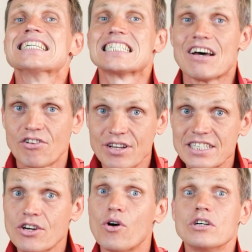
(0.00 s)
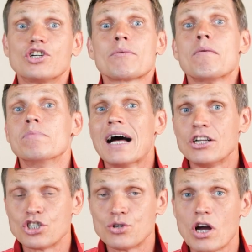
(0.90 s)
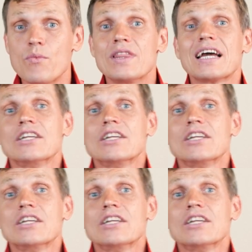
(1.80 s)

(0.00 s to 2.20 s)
Several years ago I tracked my blood sugar with the